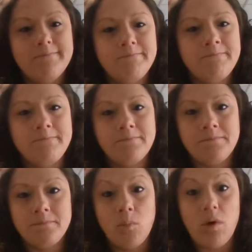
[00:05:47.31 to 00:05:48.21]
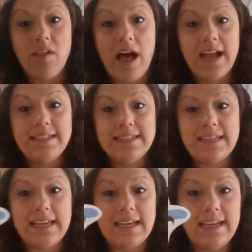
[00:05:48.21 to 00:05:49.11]
Well, I
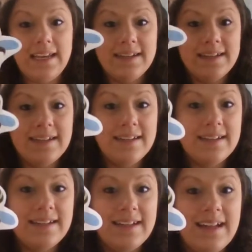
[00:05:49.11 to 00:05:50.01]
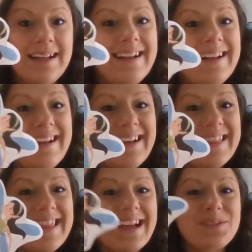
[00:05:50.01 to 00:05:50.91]
see,
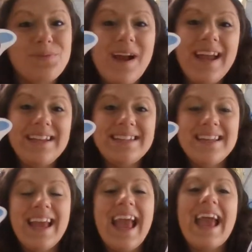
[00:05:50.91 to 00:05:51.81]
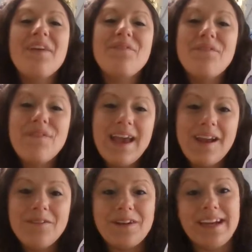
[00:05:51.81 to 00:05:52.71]
that's right, a
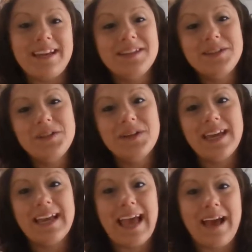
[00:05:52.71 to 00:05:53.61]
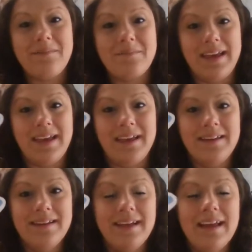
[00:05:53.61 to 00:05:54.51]
fairy looking at me.
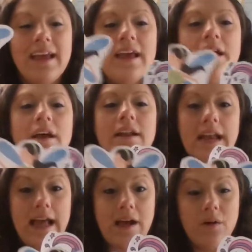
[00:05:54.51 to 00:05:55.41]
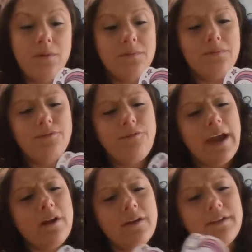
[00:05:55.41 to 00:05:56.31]
Now,
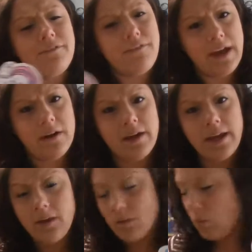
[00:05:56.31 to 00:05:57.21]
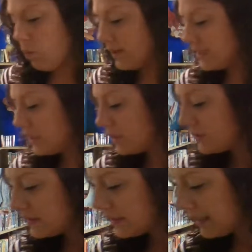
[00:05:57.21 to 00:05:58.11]
fairy, fairy, what do you
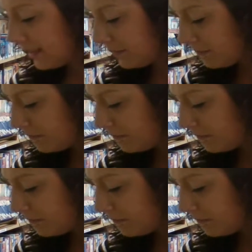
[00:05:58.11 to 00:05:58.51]
see?